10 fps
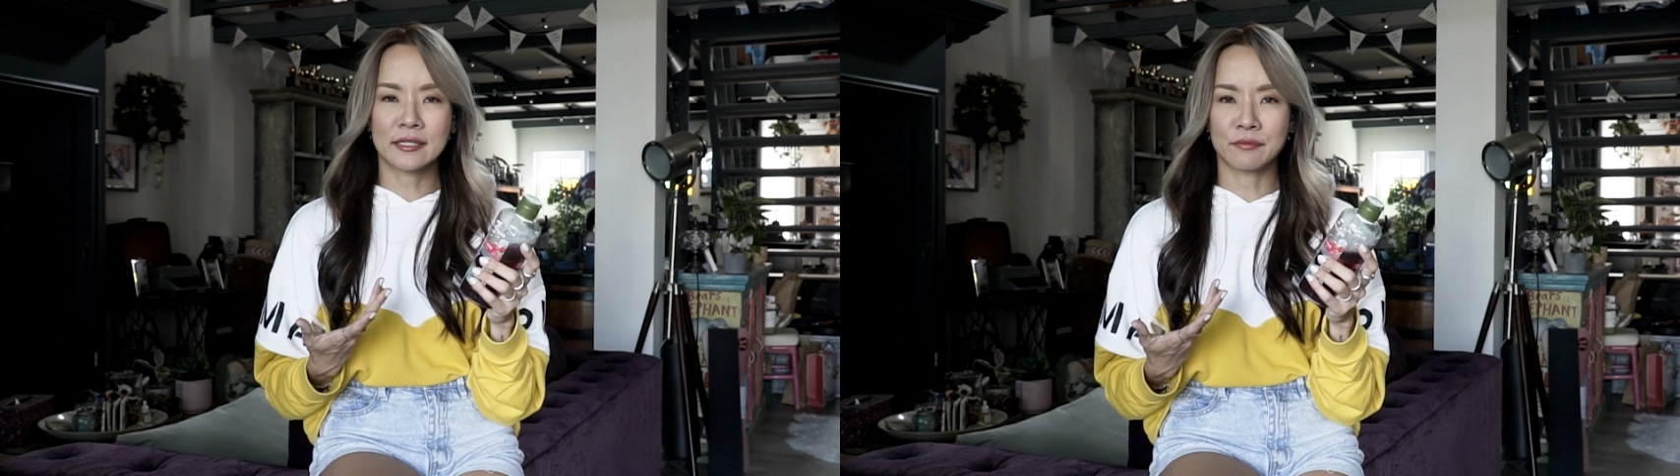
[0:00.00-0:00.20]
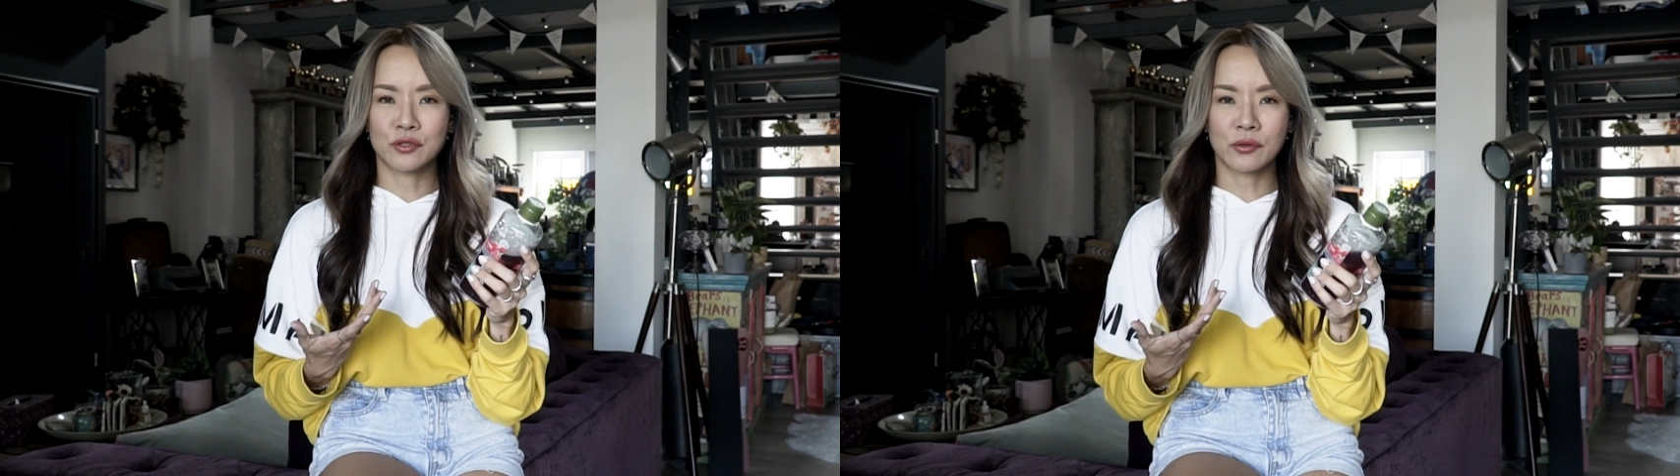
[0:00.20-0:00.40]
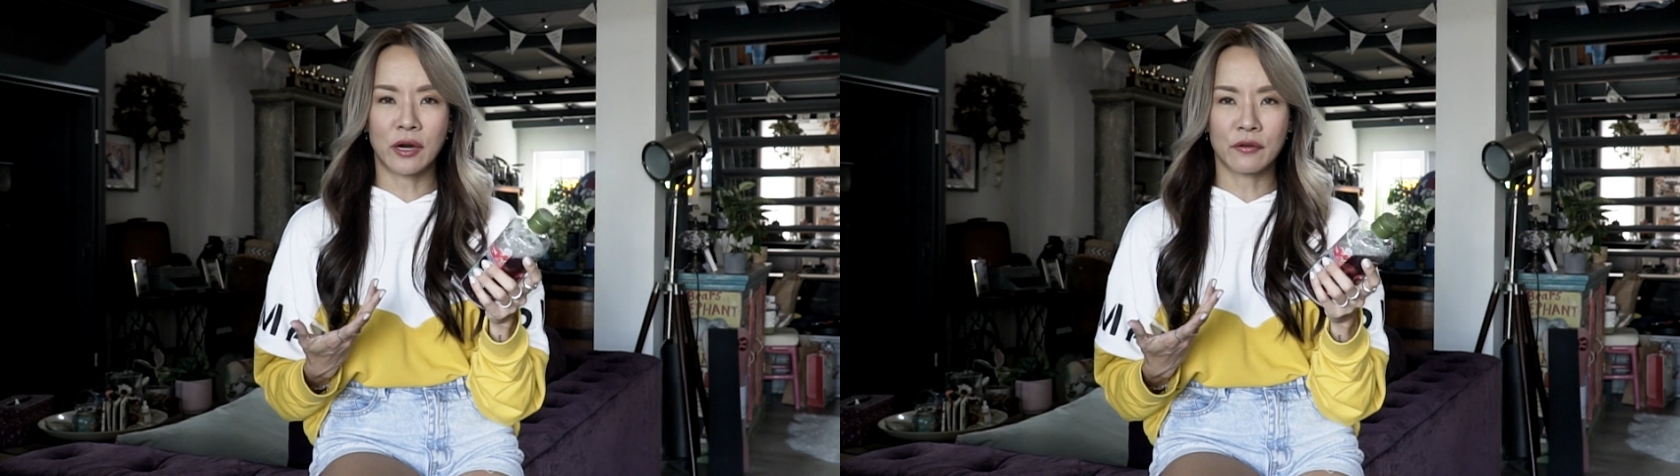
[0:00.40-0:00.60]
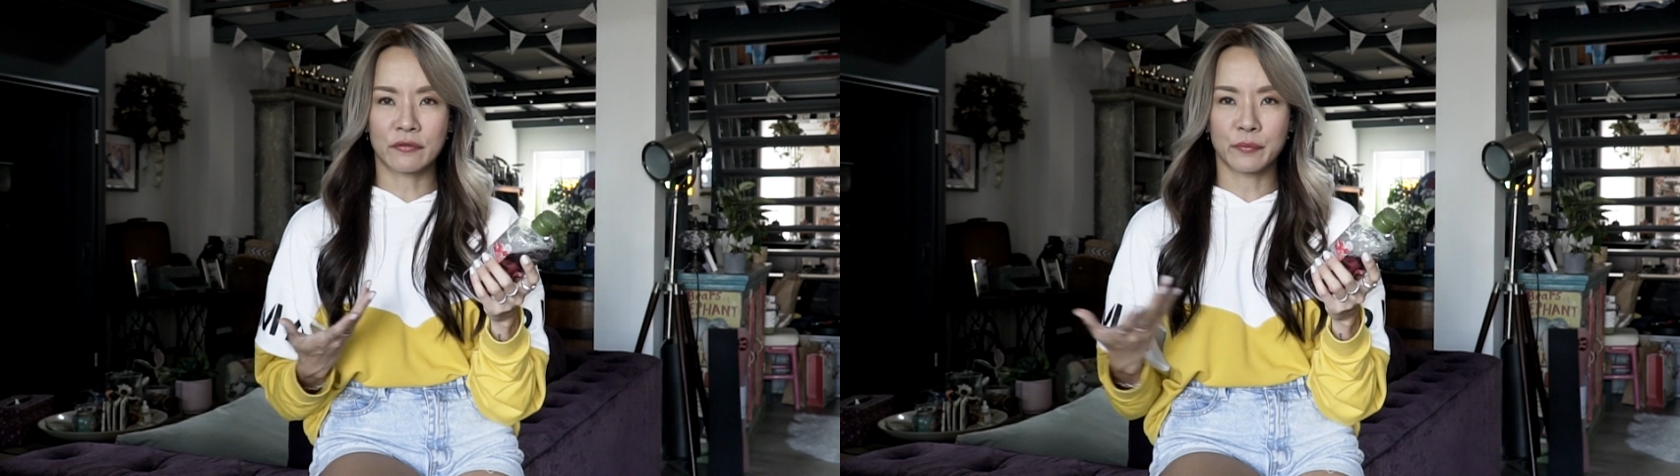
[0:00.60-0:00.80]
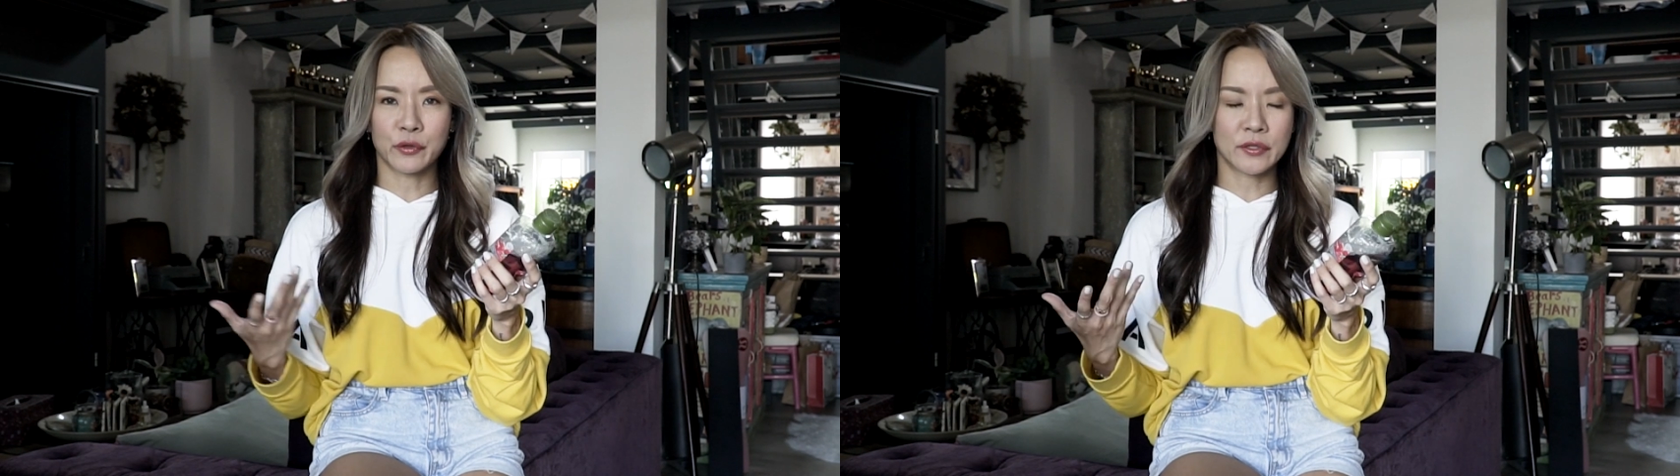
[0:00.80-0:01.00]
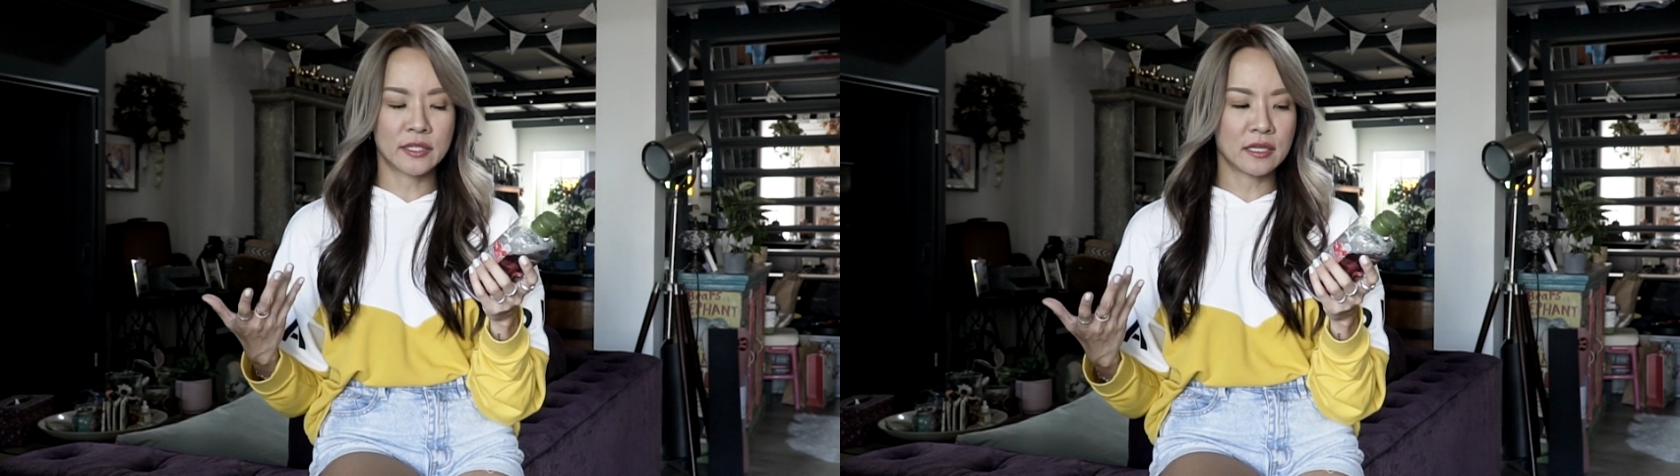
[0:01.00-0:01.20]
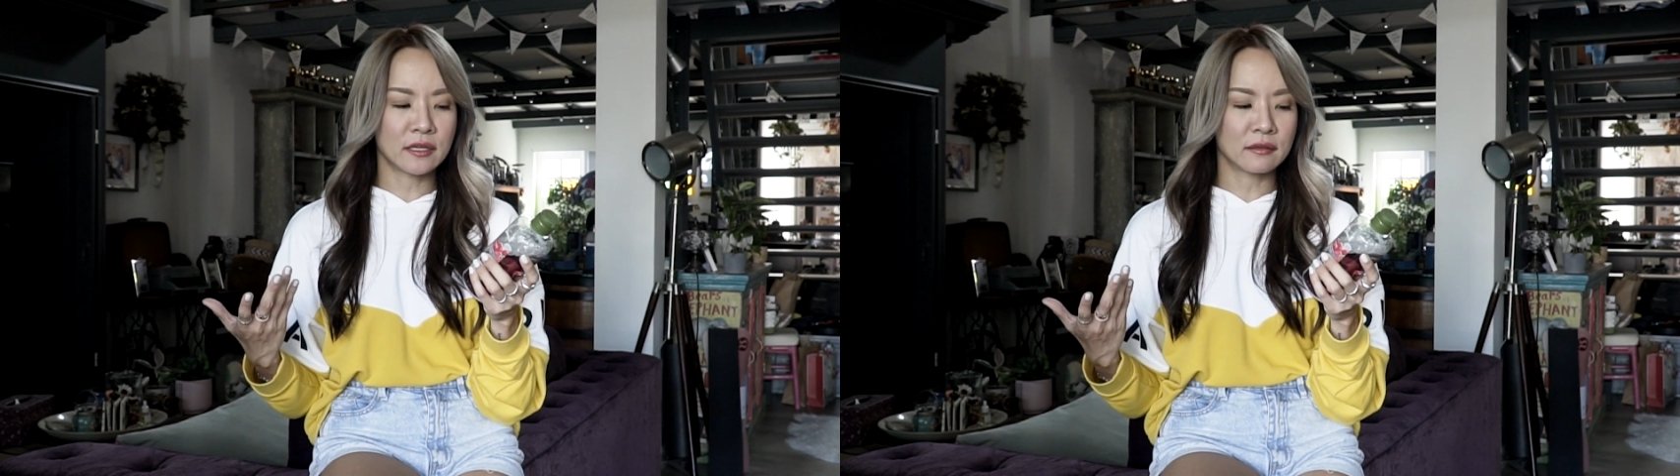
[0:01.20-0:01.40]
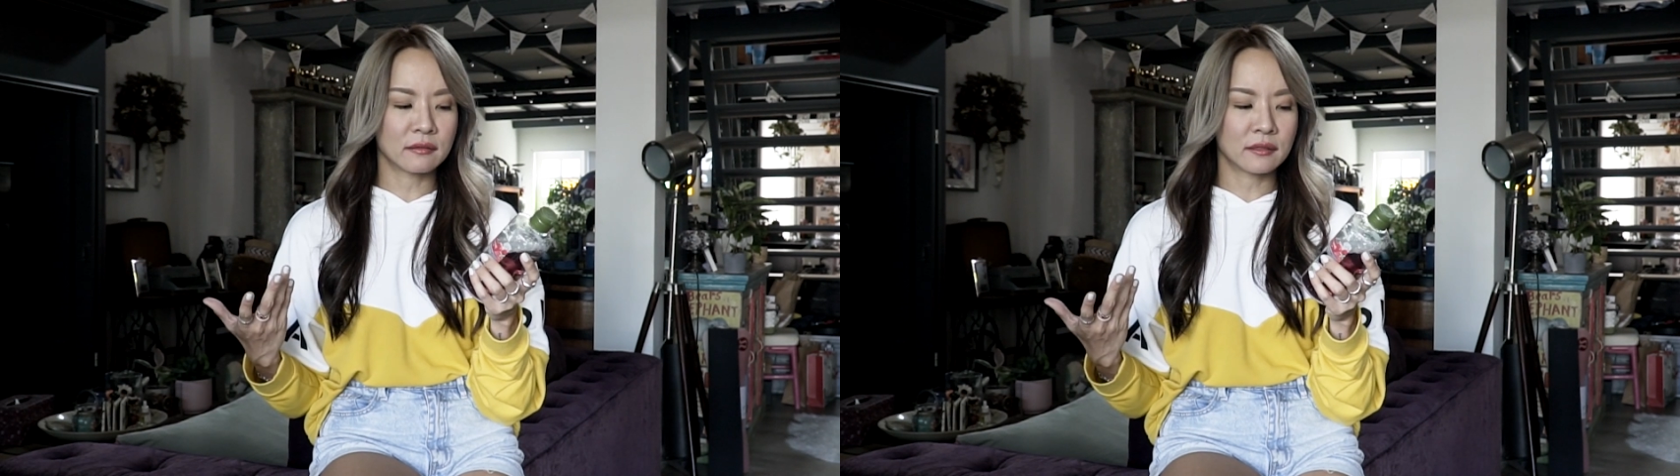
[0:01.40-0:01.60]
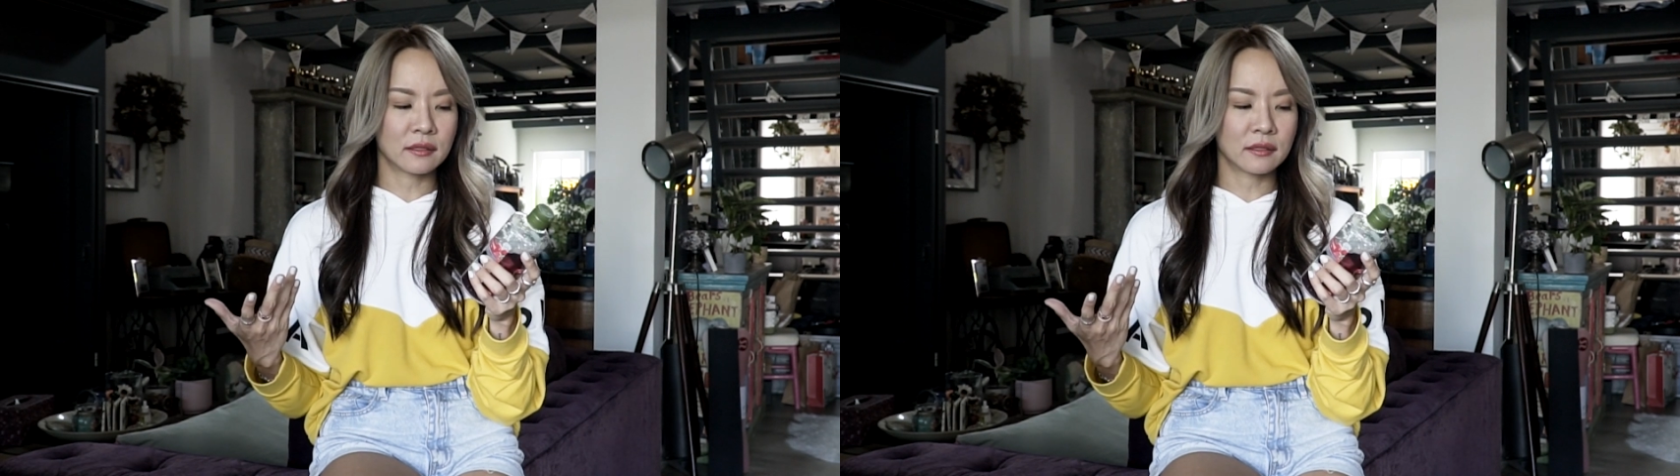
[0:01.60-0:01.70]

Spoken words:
I'm so out of the beauty scene.